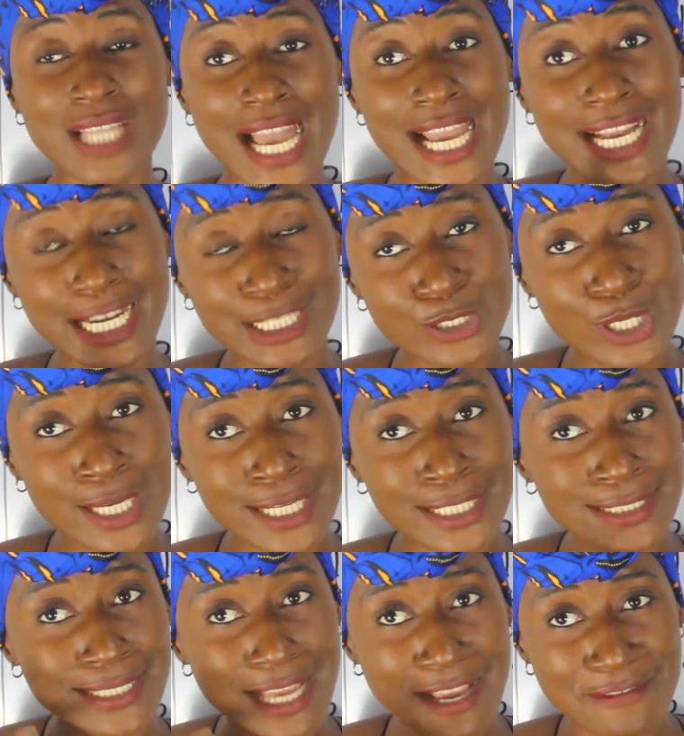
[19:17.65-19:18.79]
I cannot lay
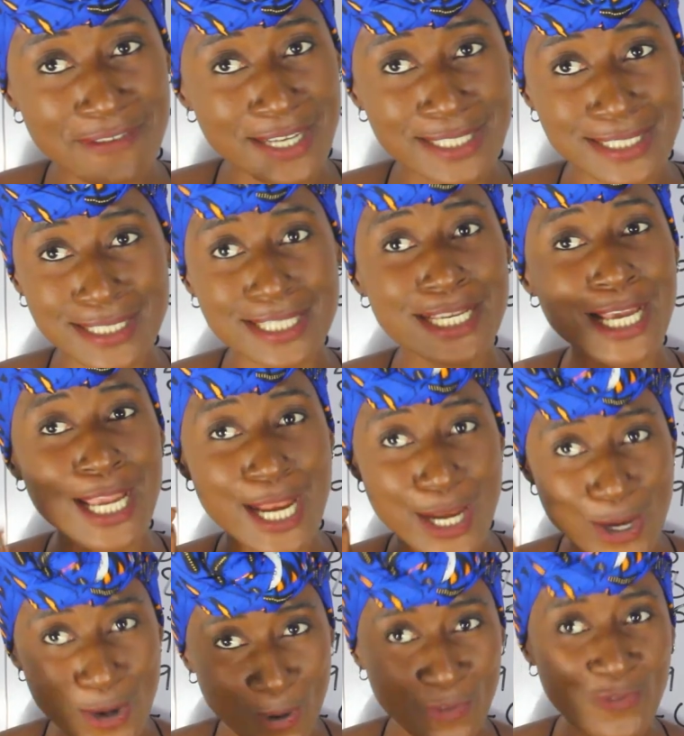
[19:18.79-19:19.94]
the emphasis
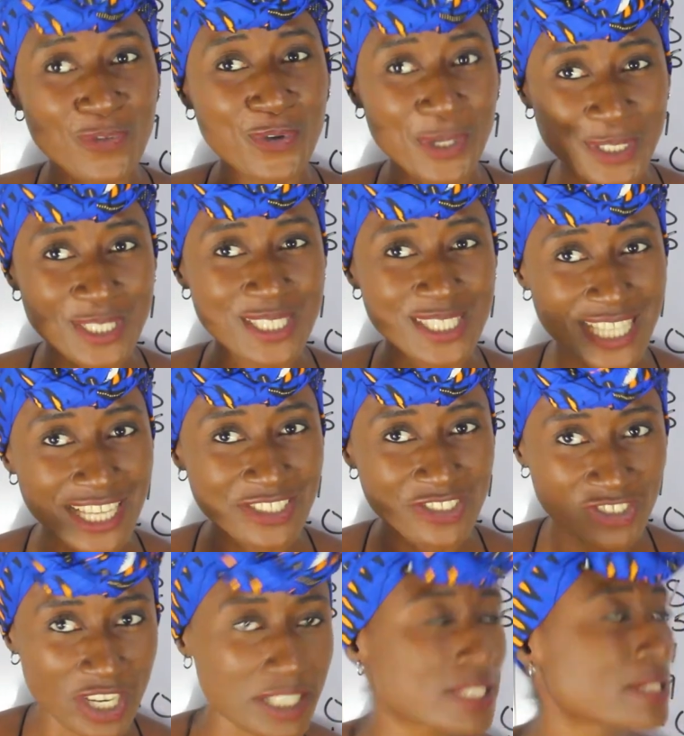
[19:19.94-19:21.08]
enough on the size
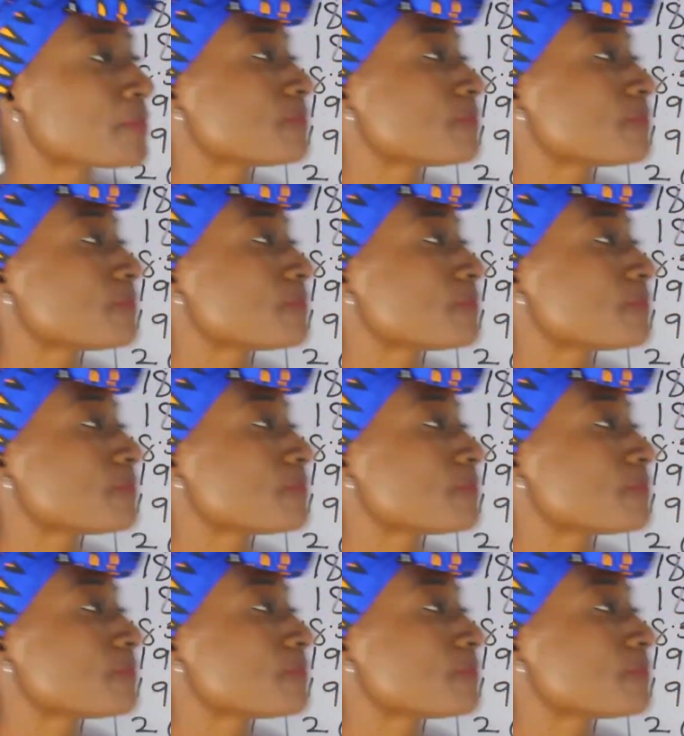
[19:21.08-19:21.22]
chart.